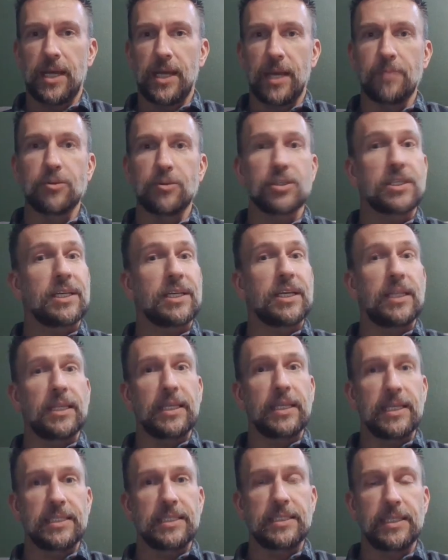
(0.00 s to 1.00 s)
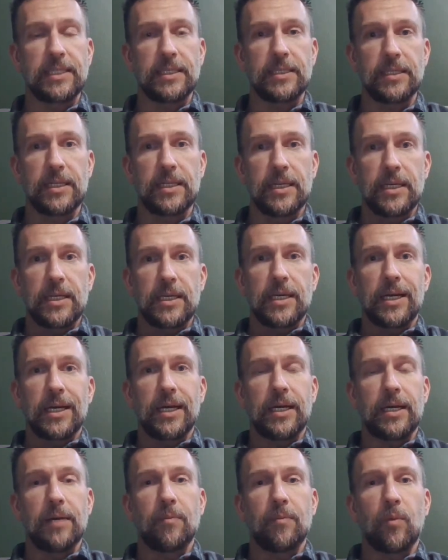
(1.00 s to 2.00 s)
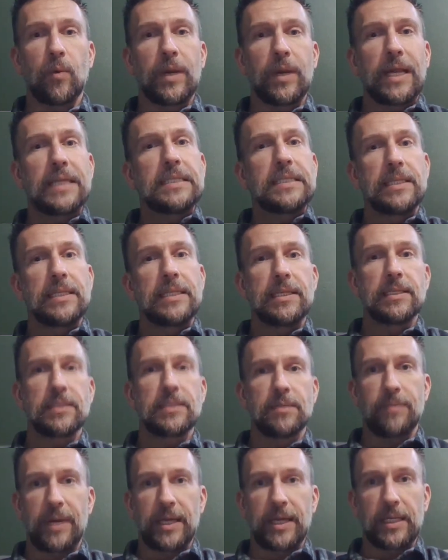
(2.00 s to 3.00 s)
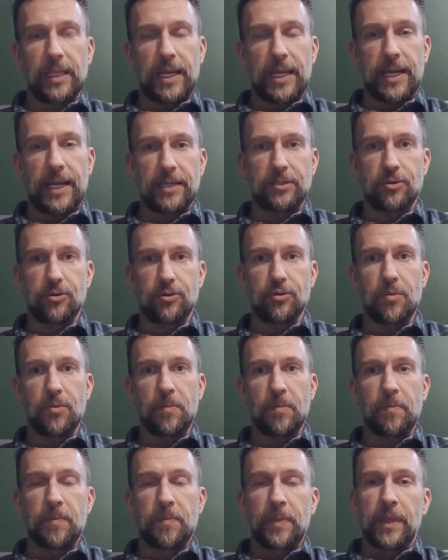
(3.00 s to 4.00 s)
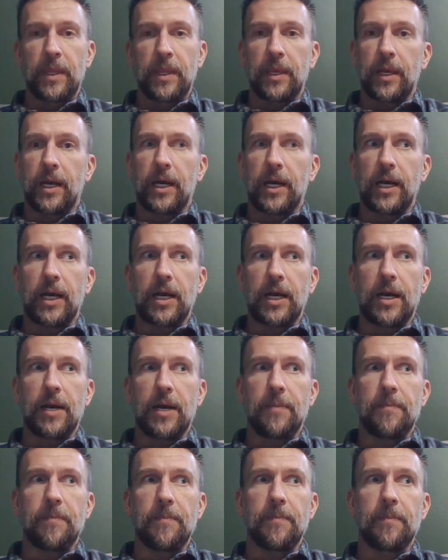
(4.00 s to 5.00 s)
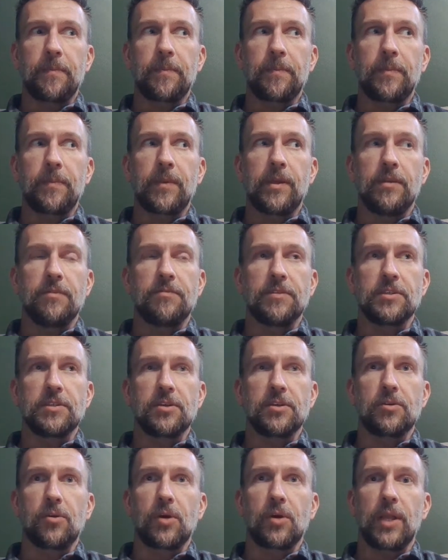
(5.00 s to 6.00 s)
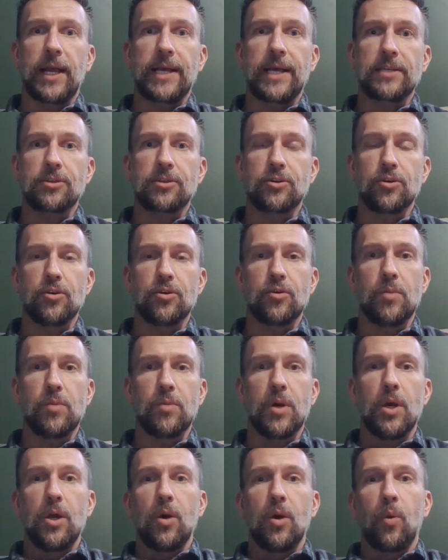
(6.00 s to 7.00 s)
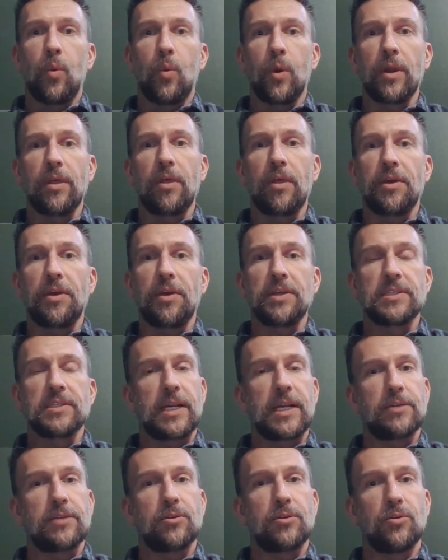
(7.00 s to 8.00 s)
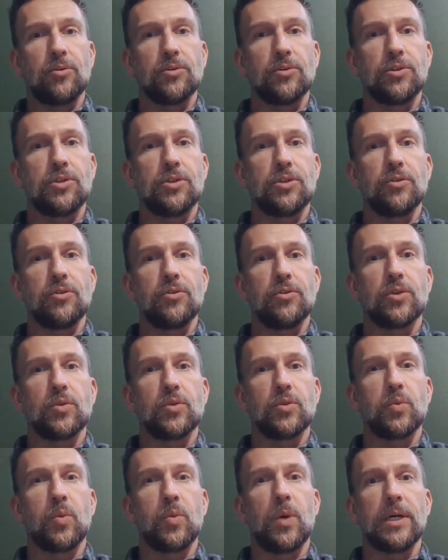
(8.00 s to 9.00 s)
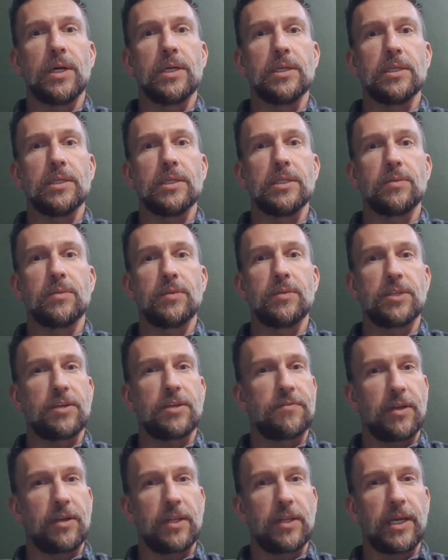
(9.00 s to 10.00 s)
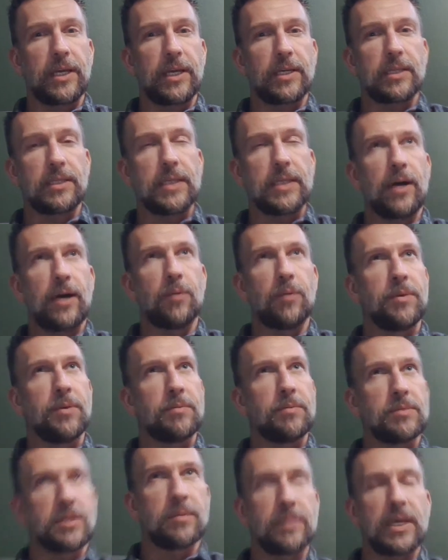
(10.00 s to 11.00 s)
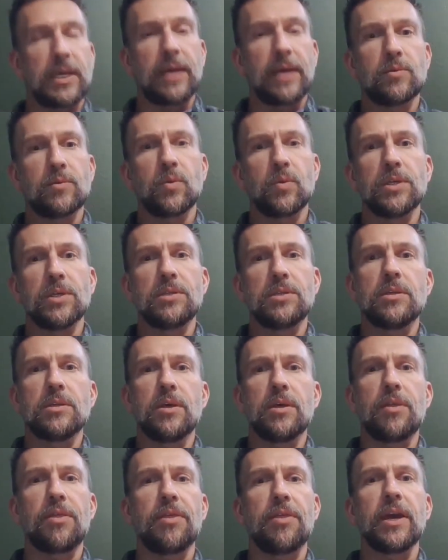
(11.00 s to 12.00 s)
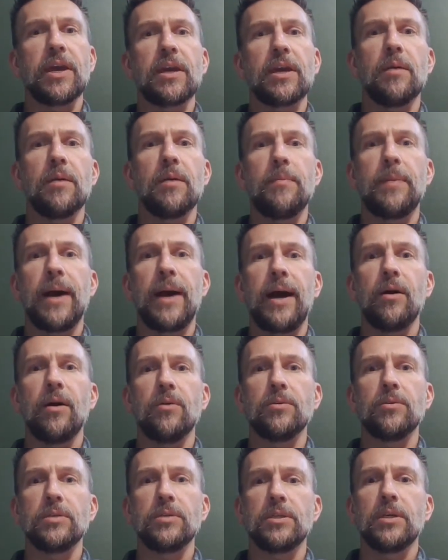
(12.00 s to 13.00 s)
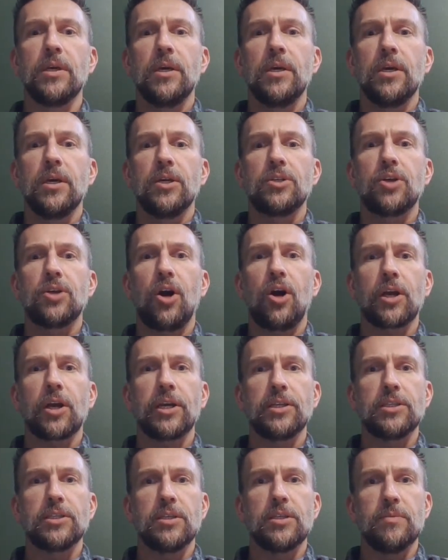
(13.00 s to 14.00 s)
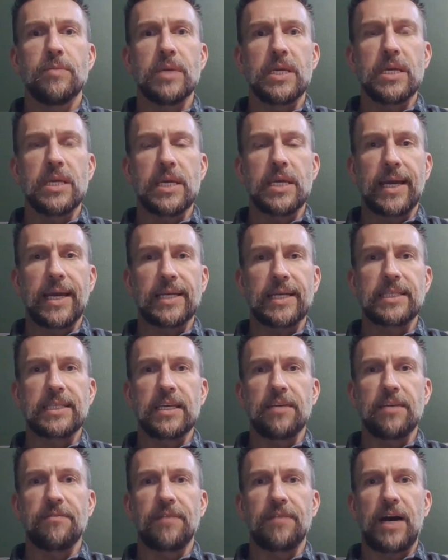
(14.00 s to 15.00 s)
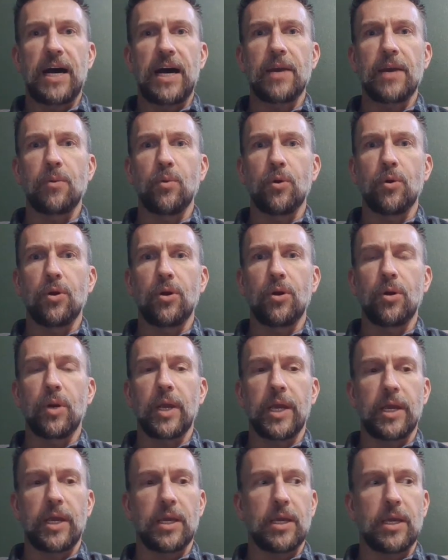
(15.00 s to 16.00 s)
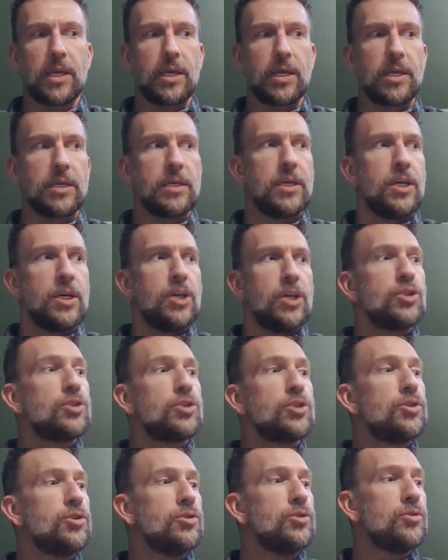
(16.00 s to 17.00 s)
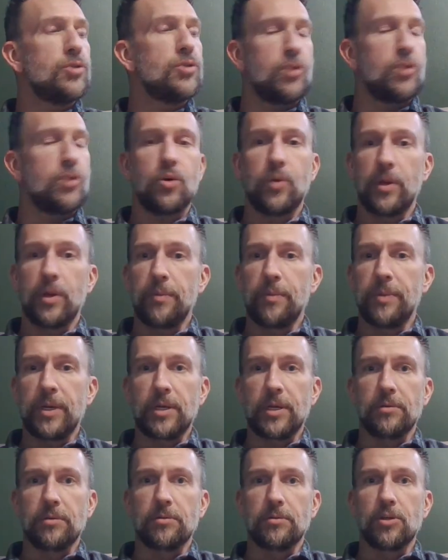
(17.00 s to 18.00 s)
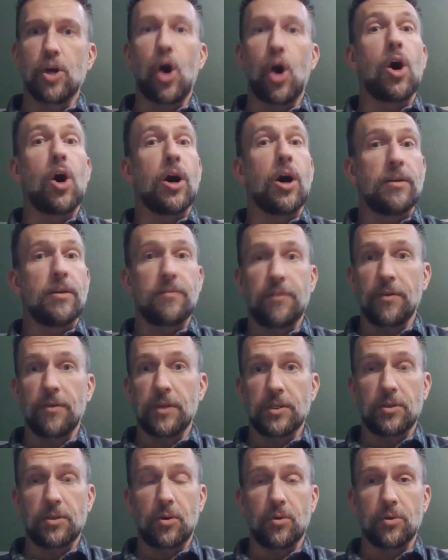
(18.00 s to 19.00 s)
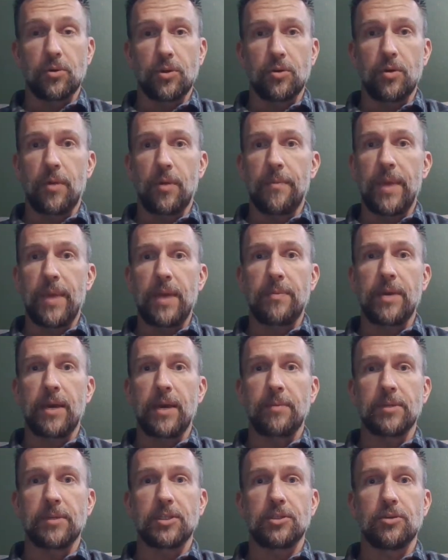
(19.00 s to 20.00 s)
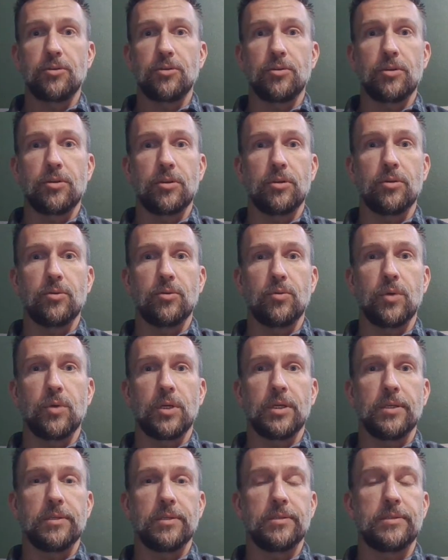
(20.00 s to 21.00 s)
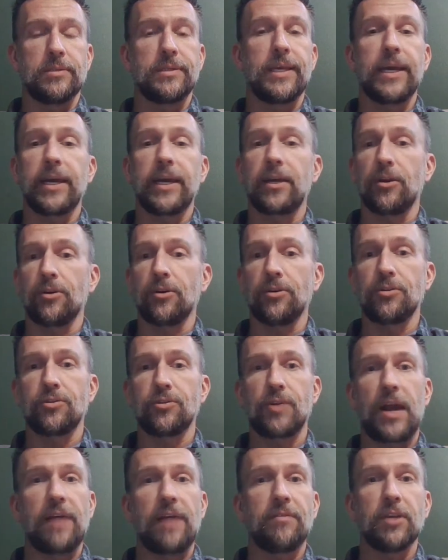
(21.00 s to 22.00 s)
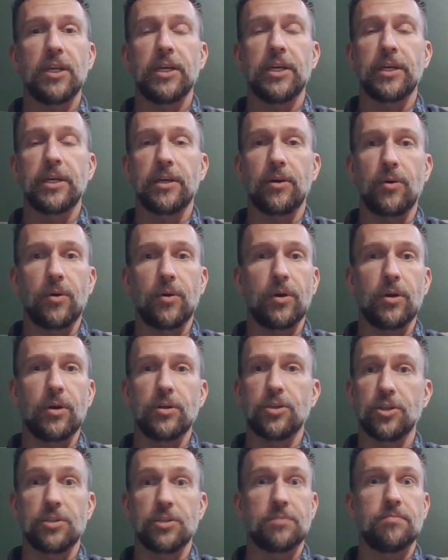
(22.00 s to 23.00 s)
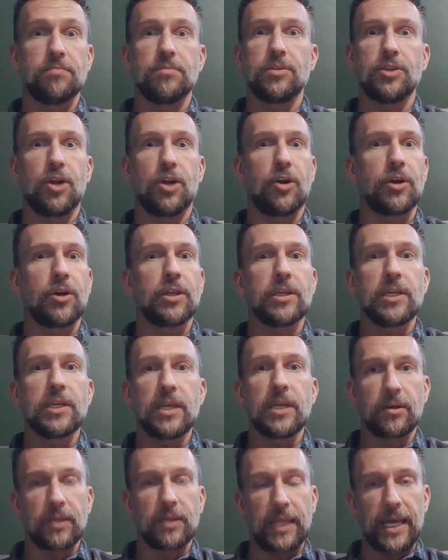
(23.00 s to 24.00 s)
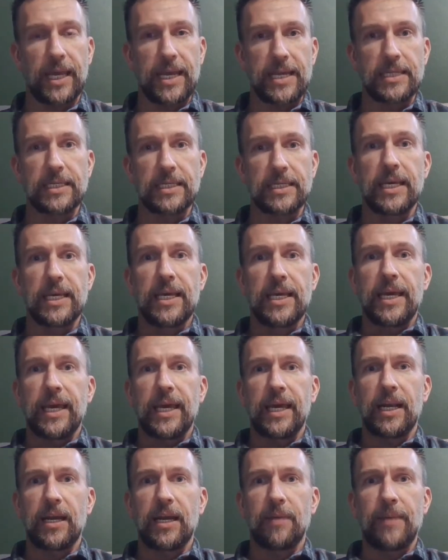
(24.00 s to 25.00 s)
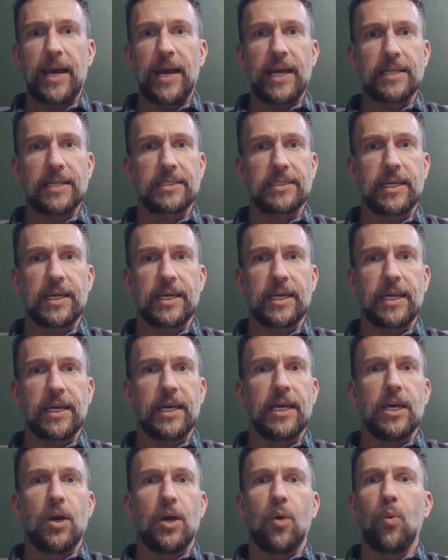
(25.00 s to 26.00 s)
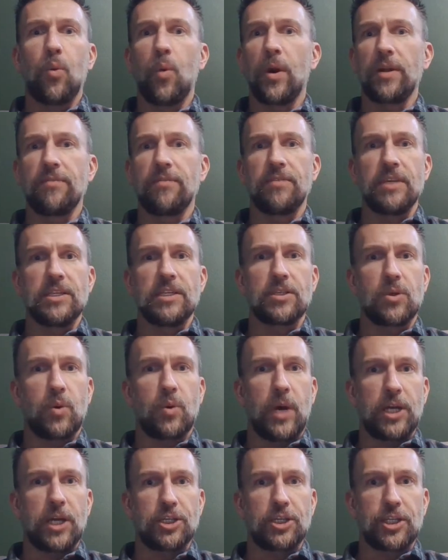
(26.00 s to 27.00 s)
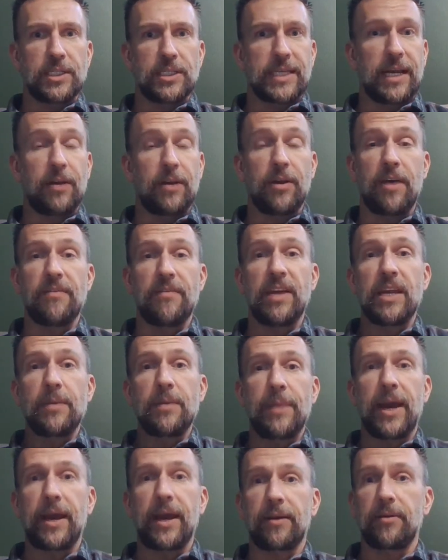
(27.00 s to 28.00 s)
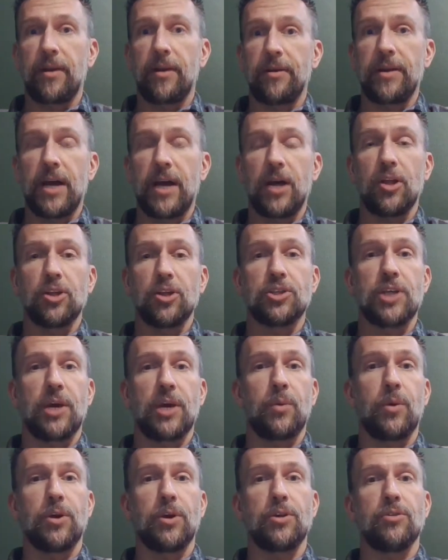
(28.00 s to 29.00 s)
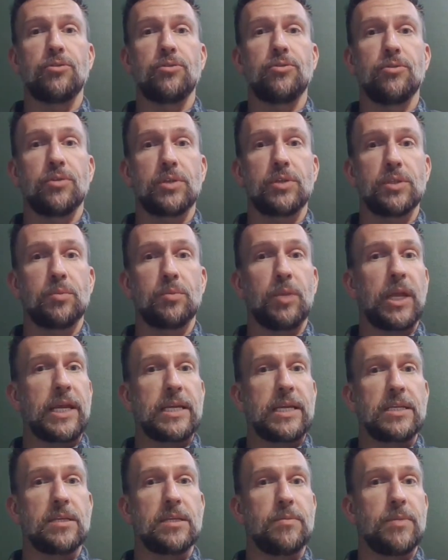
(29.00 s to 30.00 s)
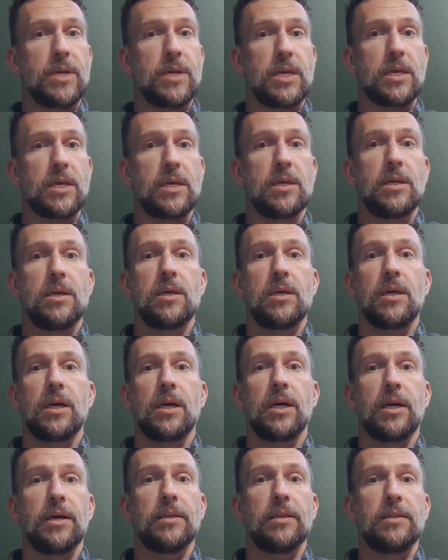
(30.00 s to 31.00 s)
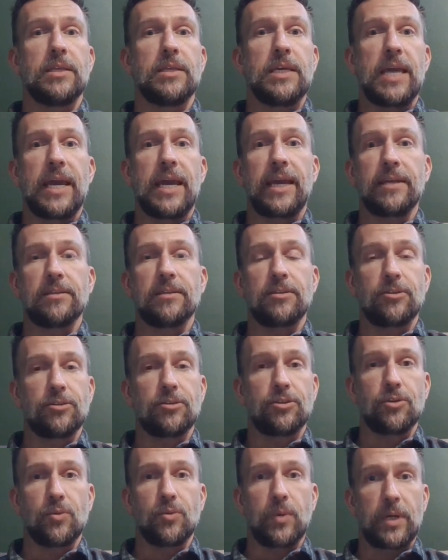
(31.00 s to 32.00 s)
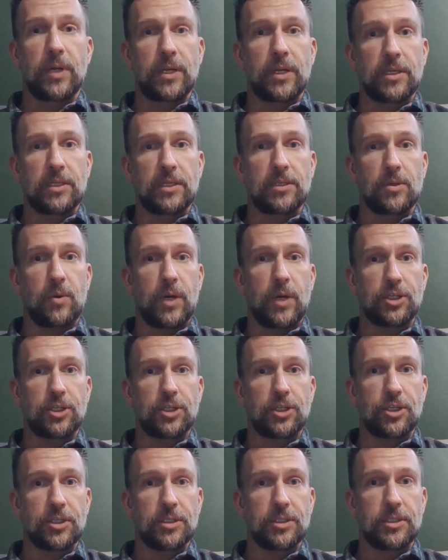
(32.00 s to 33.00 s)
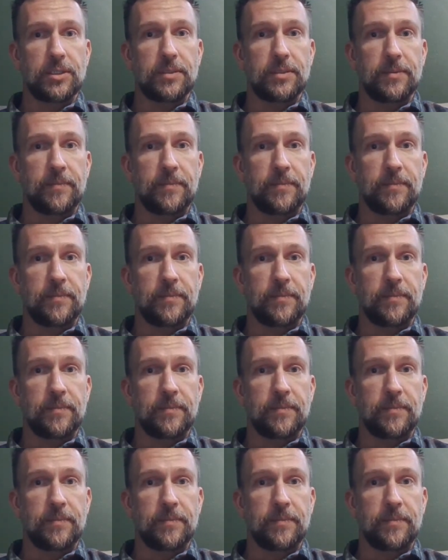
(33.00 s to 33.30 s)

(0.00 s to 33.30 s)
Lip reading: I'm just going to listen. When I did this in my classroom, in the physical classroom, one of the things that I told students was, which I felt like helped them sometimes, was to think about talking to me as if I were a student who had been gone for this whole unit. Maybe I'm a student who was sick or traveling or just starting the year late, and I'm asking one of these questions. I don't have any background knowledge. I want you to explain to me the answer to one of these questions.